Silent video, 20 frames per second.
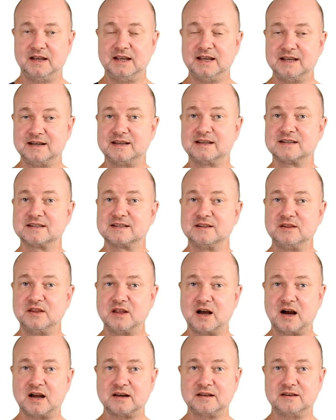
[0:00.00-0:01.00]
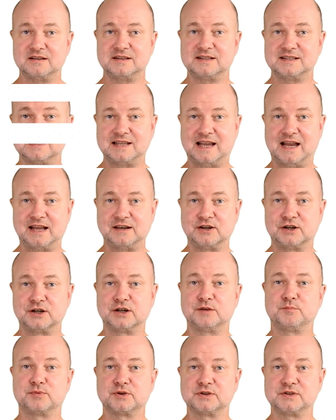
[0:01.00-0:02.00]
It is not
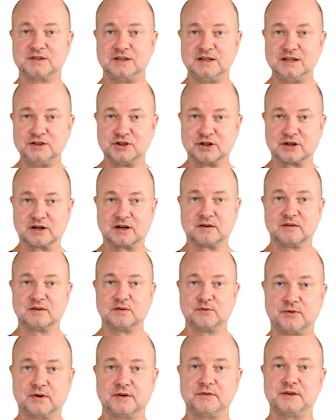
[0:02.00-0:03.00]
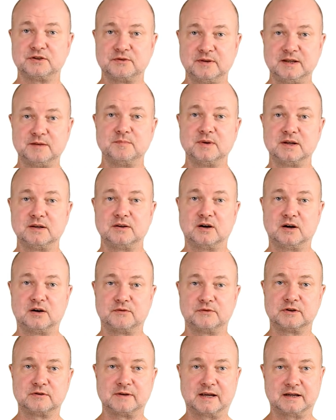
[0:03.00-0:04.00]
standard procedure for the treatment
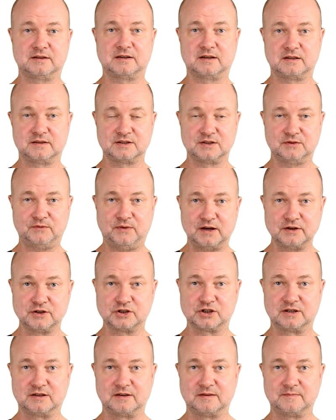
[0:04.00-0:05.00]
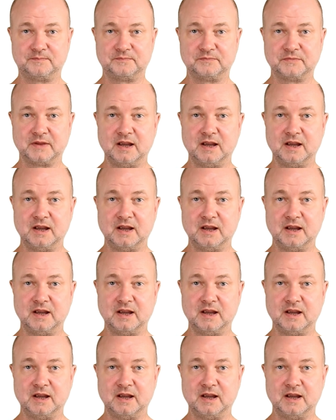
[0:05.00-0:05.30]
of erectile dysfunction.